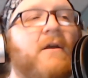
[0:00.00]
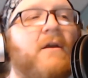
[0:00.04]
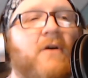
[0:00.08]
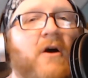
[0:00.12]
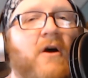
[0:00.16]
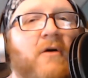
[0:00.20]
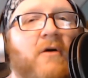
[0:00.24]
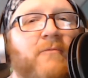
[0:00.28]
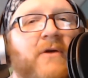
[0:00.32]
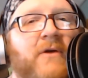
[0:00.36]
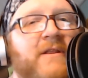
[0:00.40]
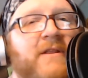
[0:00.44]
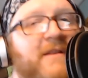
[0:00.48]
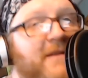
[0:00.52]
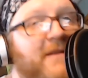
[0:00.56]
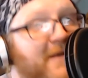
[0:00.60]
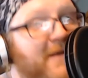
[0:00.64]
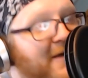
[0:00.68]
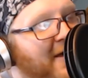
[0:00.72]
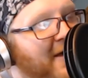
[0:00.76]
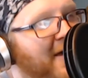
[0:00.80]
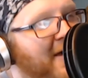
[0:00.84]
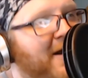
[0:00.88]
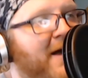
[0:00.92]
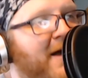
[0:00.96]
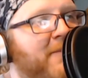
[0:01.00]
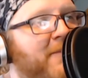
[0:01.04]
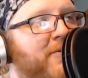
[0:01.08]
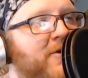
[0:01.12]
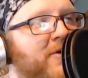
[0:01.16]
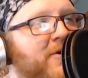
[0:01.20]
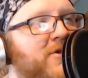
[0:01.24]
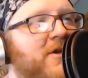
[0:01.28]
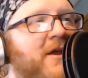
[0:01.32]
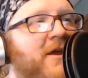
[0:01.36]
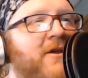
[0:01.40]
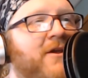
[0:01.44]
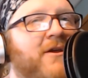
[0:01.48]
comment, and I
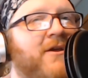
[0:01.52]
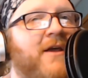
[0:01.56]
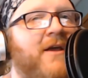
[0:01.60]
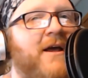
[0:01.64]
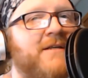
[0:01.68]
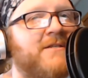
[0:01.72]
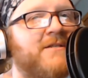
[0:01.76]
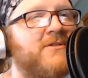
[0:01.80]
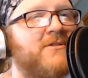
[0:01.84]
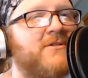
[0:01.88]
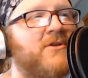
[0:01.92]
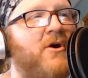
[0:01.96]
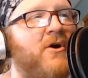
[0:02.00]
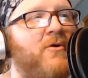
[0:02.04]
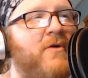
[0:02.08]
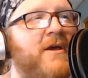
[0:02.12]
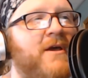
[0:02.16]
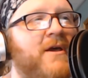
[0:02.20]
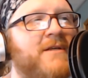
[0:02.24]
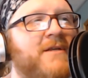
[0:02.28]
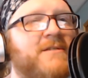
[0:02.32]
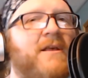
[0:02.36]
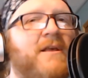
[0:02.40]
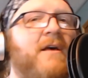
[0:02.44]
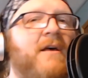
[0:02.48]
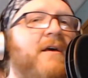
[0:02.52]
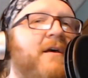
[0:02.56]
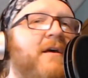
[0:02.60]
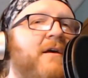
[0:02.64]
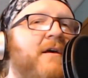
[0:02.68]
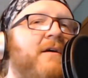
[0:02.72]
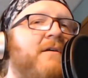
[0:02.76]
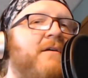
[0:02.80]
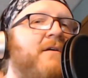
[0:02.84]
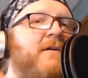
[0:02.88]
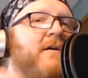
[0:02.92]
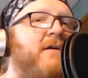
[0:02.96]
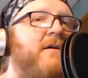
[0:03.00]
appreciate you guys as always.
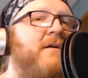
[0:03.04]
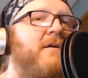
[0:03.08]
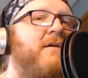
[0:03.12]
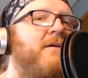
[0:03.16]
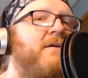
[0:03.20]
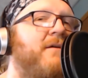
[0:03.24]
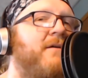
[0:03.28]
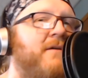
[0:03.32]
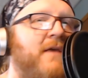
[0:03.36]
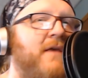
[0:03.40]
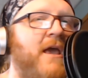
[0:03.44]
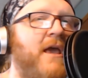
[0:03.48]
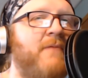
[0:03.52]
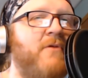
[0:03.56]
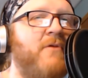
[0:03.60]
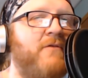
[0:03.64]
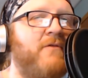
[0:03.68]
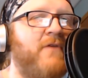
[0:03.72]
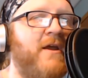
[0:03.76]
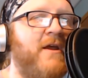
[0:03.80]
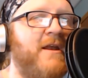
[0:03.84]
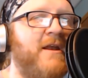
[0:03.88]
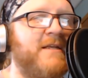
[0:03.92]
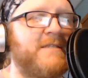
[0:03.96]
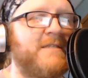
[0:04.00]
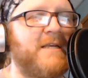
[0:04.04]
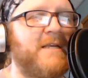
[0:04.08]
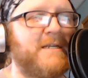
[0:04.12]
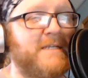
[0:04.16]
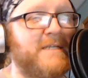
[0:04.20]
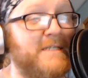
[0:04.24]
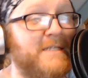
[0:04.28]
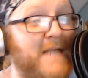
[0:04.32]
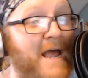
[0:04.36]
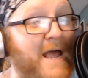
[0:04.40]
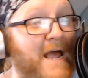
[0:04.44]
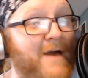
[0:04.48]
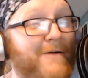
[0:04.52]
Game Over 86
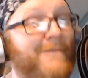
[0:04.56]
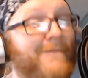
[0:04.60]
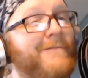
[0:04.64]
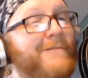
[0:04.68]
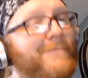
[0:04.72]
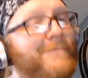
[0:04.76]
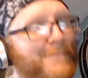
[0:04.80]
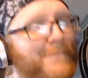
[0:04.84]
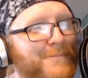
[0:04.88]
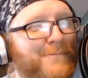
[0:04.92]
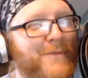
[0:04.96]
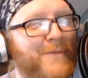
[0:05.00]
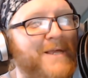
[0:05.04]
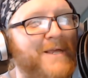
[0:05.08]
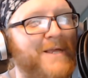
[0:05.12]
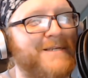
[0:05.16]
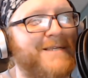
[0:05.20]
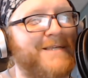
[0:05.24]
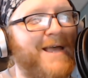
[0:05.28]
is out. Peace,